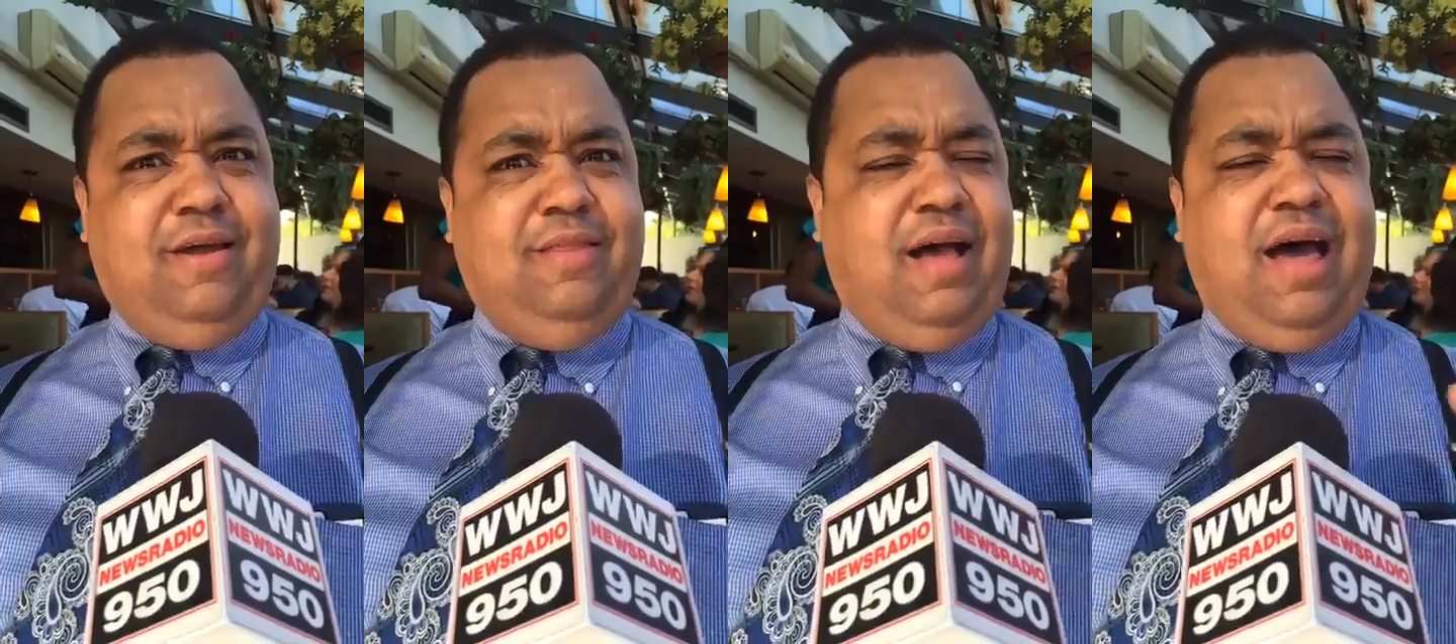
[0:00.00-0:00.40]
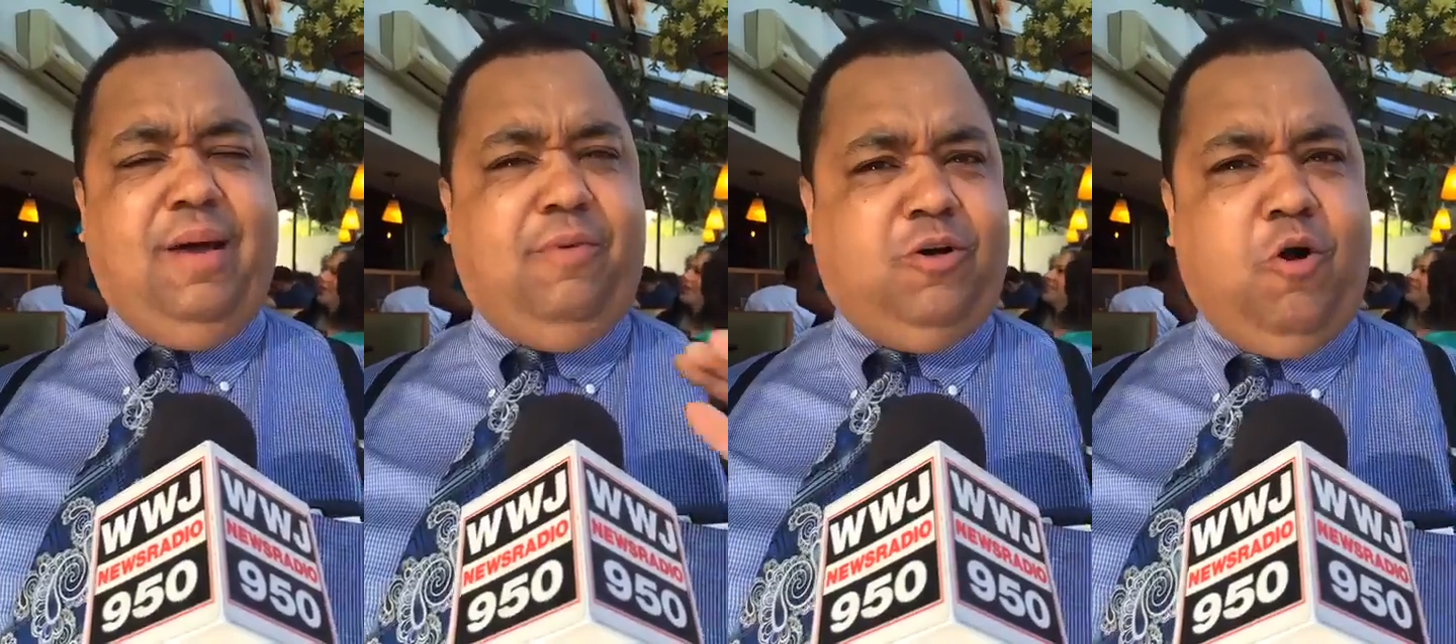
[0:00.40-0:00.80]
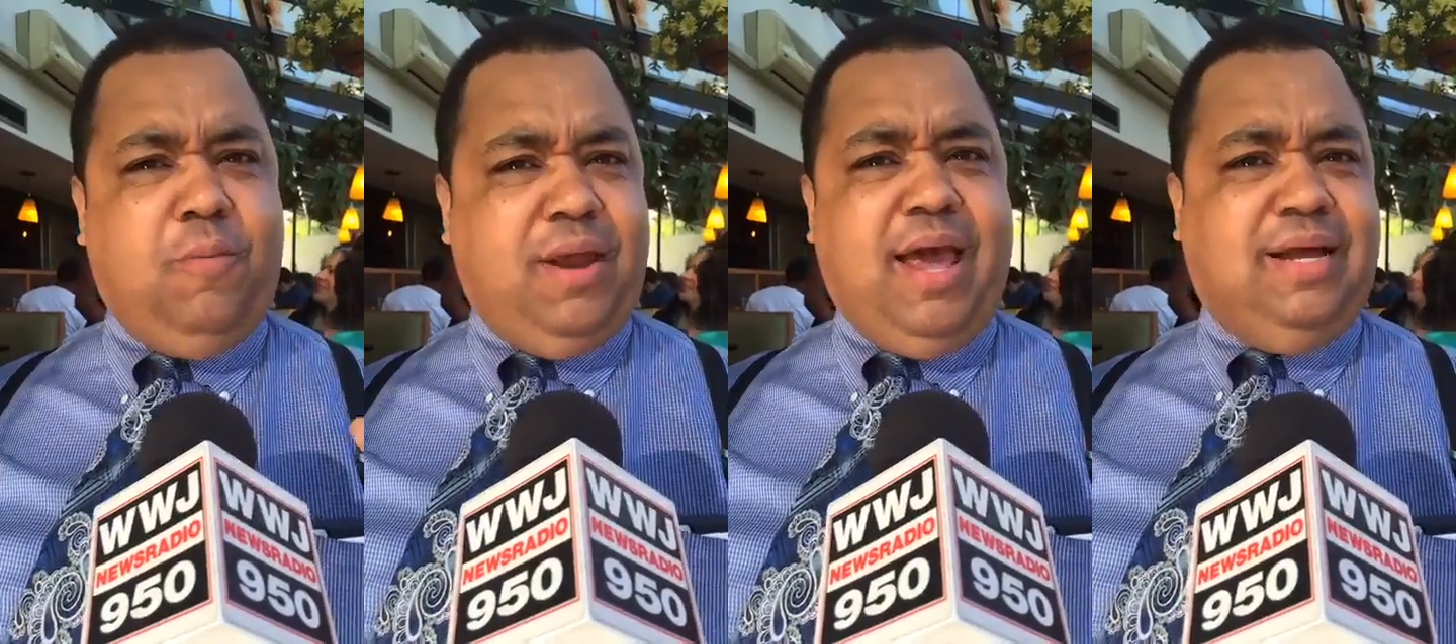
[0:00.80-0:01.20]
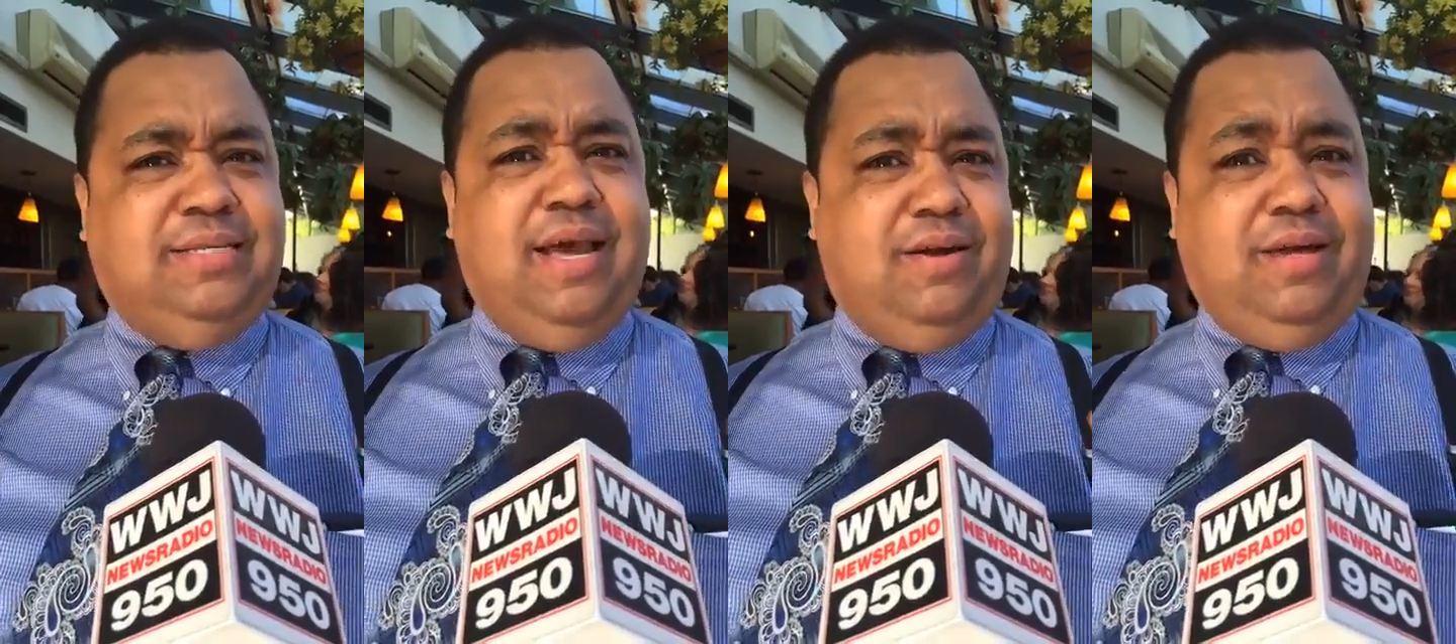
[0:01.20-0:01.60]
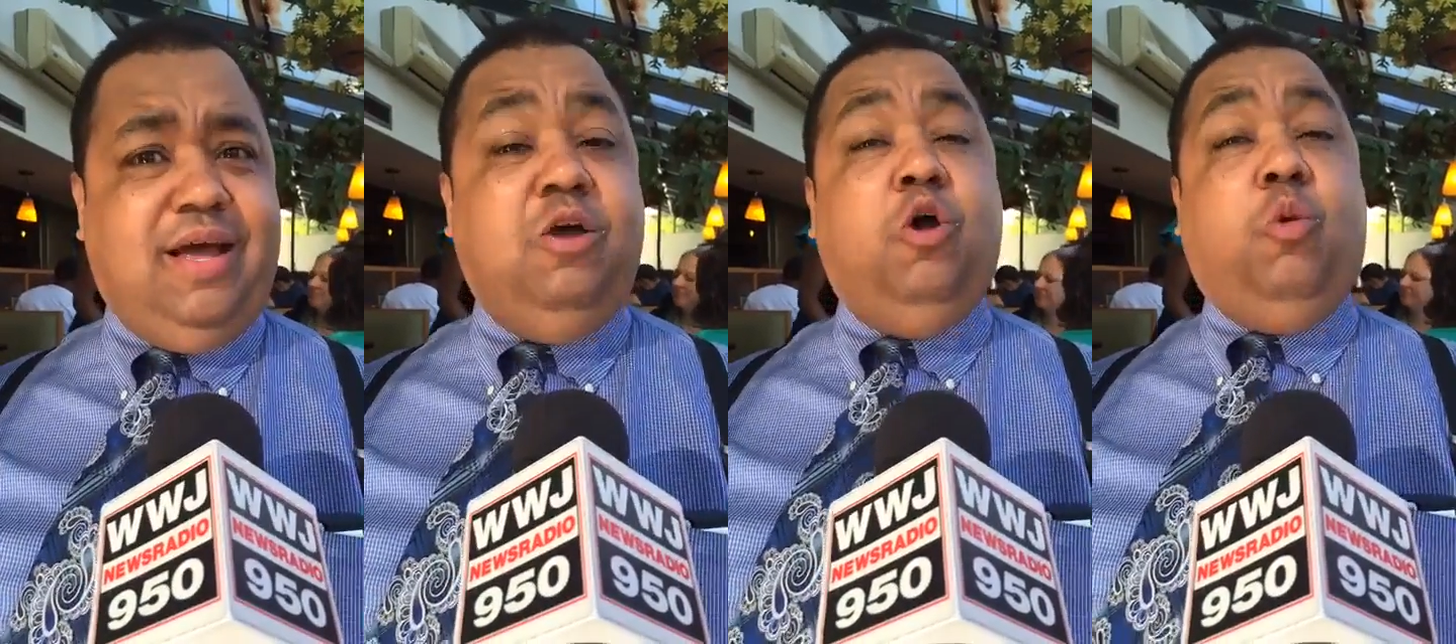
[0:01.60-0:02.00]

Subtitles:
the Honorable Coleman Alexander Young,